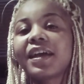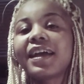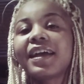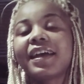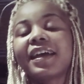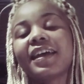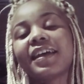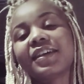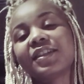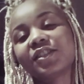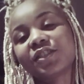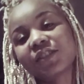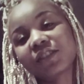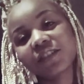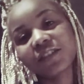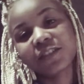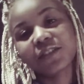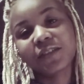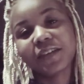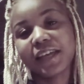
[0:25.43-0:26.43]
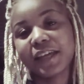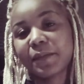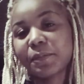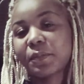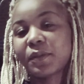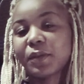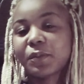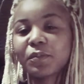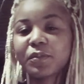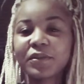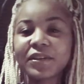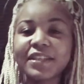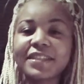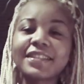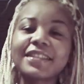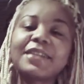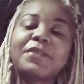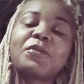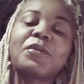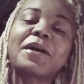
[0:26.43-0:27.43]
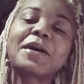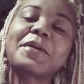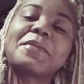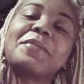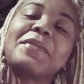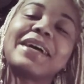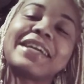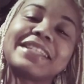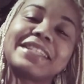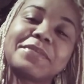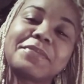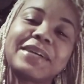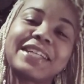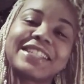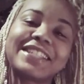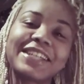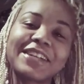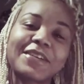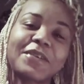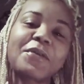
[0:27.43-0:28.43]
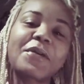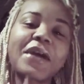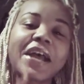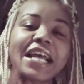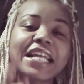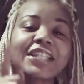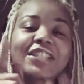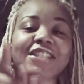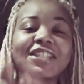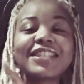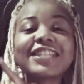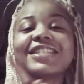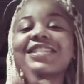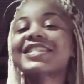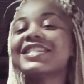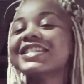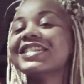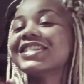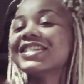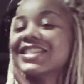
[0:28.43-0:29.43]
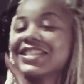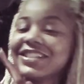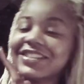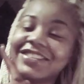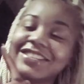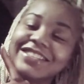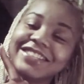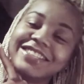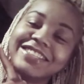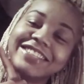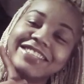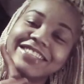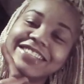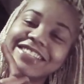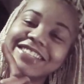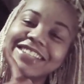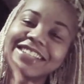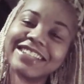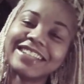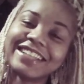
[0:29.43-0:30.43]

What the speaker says: Hey, it's your girl KP Breezy, and welcome back to my channel. Dun, dun, dun.